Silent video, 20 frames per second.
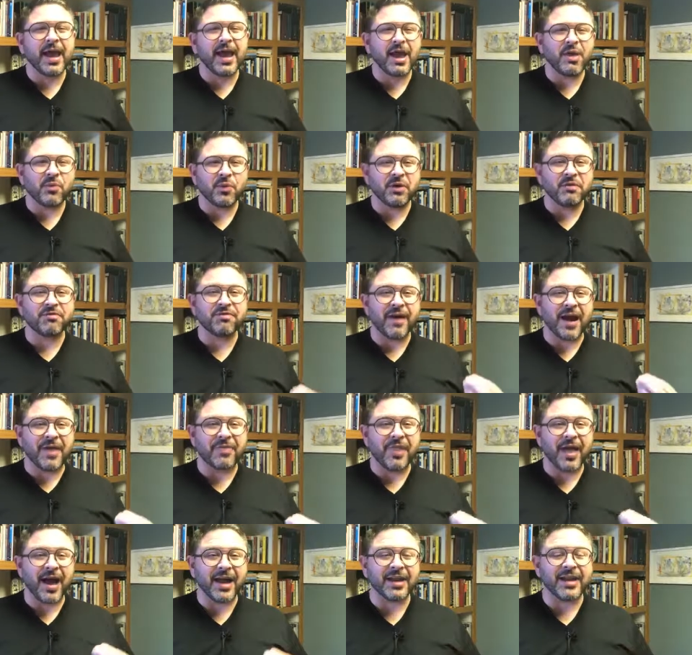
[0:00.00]
And we
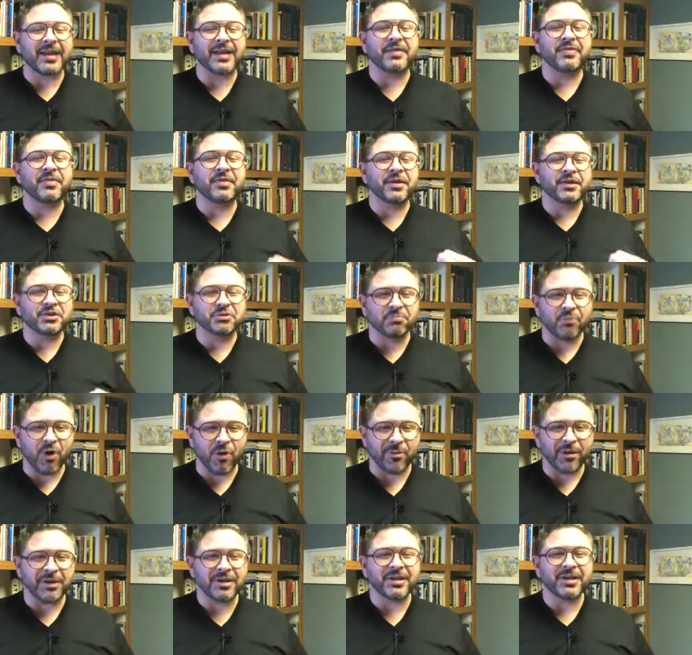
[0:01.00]
find that in this
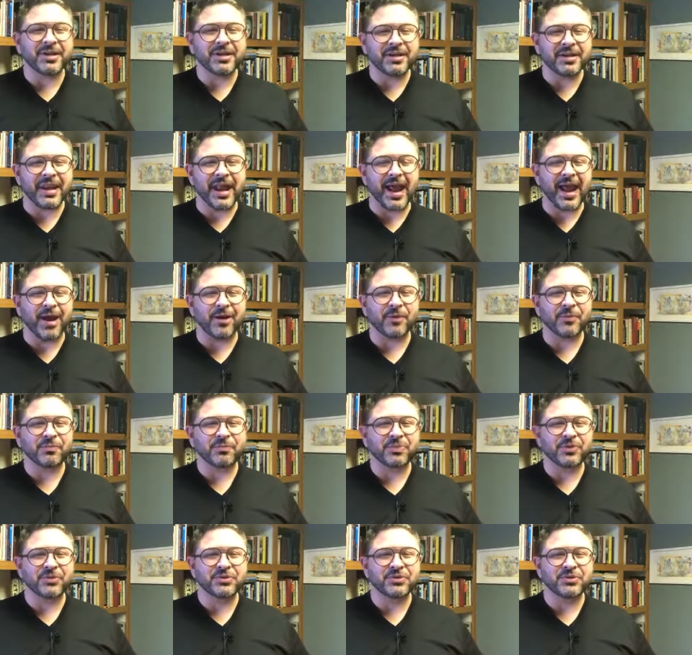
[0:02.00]
moment, in now.